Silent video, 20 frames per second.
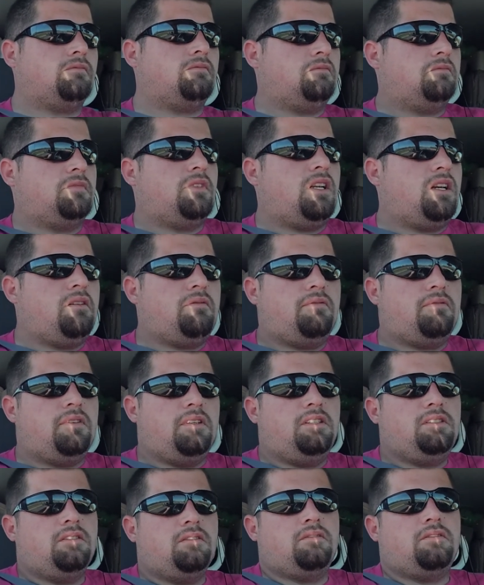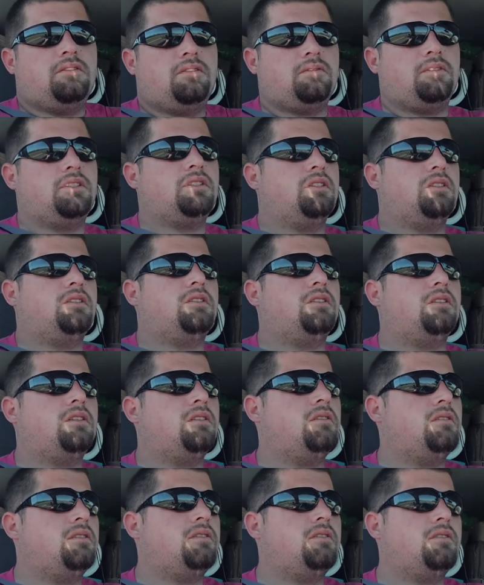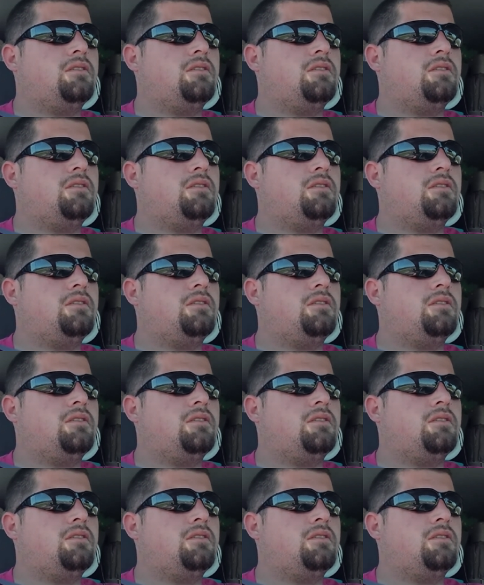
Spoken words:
have fun, really, you know. And